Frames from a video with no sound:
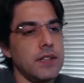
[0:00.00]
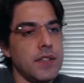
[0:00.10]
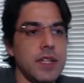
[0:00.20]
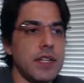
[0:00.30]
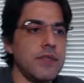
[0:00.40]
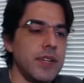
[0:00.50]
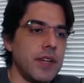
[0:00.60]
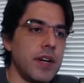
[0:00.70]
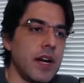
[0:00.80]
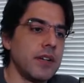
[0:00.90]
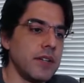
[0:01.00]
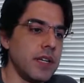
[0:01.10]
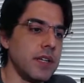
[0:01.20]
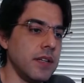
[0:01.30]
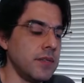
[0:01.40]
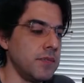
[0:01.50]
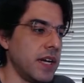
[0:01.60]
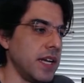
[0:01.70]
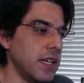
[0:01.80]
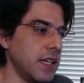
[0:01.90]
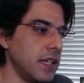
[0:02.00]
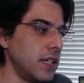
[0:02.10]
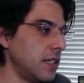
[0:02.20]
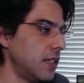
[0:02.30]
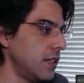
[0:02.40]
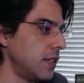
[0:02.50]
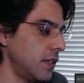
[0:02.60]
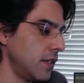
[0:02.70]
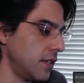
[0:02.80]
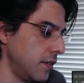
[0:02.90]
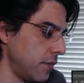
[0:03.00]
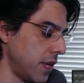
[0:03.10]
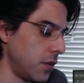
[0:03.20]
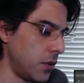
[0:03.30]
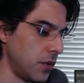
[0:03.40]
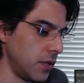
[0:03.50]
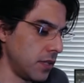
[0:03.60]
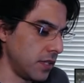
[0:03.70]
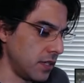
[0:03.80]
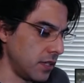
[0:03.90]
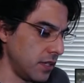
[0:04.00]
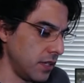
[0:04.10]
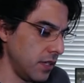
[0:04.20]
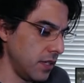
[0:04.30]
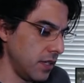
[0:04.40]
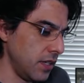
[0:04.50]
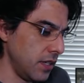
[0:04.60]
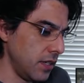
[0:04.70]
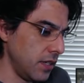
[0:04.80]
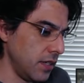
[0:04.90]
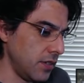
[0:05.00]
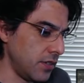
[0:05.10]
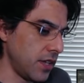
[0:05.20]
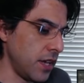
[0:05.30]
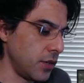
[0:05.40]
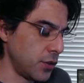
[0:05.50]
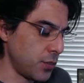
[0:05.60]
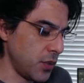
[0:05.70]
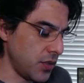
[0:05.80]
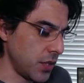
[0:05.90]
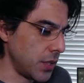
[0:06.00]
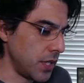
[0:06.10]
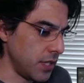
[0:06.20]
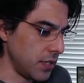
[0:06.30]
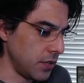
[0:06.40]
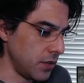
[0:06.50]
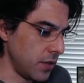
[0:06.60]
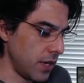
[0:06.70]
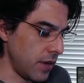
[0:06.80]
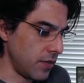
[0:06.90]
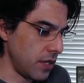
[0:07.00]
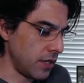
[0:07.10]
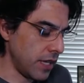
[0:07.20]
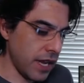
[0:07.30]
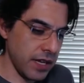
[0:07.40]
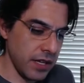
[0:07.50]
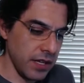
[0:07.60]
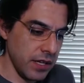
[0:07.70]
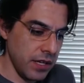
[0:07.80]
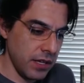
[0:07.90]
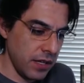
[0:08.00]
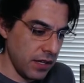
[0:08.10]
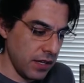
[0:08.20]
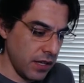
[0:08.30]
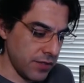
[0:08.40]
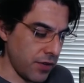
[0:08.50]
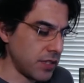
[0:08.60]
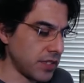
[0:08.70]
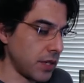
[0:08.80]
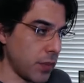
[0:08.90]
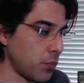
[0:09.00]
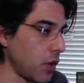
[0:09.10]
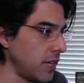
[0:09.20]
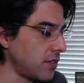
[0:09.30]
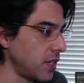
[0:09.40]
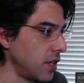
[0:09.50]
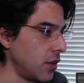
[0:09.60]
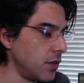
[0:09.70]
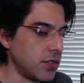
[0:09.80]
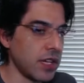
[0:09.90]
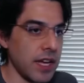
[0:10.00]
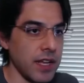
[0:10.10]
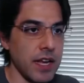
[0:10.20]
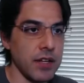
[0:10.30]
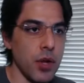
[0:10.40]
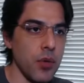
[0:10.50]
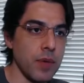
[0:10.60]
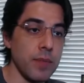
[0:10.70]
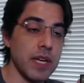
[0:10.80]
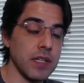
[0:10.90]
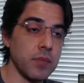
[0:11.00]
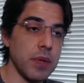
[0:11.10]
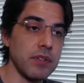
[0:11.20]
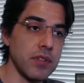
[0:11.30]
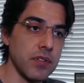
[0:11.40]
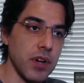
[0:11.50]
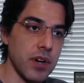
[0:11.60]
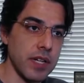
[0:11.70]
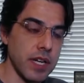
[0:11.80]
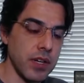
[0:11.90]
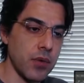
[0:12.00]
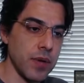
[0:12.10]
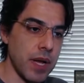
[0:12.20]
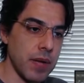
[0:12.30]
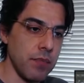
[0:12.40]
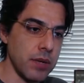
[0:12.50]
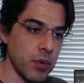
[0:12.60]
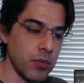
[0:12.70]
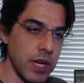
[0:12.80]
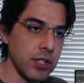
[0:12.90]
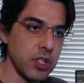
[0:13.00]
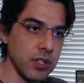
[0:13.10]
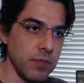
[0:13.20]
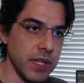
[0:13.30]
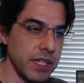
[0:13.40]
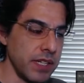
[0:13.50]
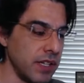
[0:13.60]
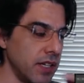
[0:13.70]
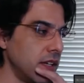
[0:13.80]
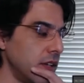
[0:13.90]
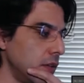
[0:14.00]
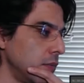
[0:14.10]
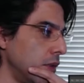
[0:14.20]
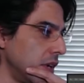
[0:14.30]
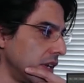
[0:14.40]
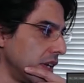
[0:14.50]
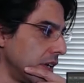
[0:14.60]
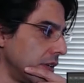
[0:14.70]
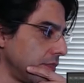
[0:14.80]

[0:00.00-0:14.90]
need to figure out my uh, my whole uh, sales persona or whatever. Like I, as far as like my pricing goes, like I, I know what my expenses are and I know what my minimum rate should be. But um